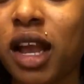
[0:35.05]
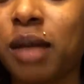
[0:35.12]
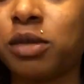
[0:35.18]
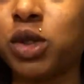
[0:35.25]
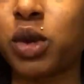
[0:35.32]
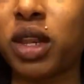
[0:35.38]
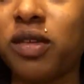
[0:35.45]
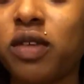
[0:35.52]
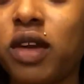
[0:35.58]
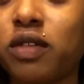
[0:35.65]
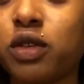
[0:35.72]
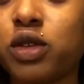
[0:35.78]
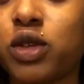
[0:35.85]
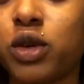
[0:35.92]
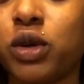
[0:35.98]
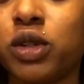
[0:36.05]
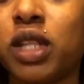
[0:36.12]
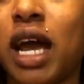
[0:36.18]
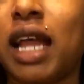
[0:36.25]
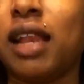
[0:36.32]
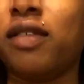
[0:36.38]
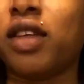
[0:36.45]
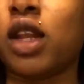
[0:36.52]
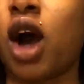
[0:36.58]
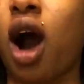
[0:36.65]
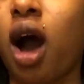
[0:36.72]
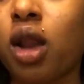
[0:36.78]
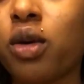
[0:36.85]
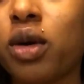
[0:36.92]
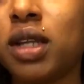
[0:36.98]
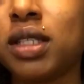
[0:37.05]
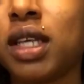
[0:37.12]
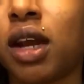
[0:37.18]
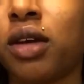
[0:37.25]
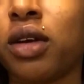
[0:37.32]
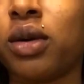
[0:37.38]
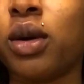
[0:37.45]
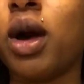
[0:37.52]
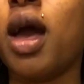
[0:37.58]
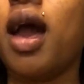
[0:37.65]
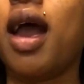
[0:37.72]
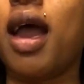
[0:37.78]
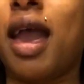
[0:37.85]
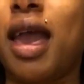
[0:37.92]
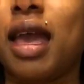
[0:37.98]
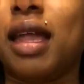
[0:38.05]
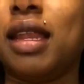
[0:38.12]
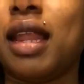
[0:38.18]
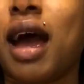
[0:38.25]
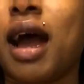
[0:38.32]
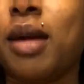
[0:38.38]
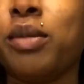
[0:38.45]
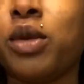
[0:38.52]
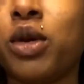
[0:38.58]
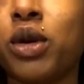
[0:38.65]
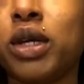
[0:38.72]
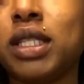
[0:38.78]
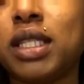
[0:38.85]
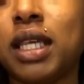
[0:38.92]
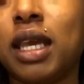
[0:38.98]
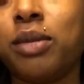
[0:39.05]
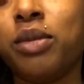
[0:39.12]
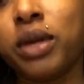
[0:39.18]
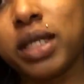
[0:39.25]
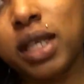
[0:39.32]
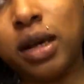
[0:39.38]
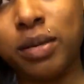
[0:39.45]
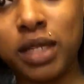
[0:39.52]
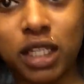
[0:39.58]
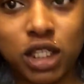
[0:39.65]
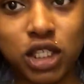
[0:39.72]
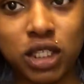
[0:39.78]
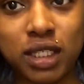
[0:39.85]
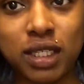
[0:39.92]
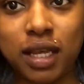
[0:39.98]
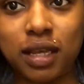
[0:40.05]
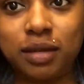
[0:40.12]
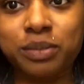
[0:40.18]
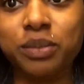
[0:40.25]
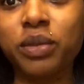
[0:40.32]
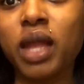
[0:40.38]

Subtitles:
I'm 25 years old. I live in Ottawa, Ontario, and I'm going to get breast augmentation today.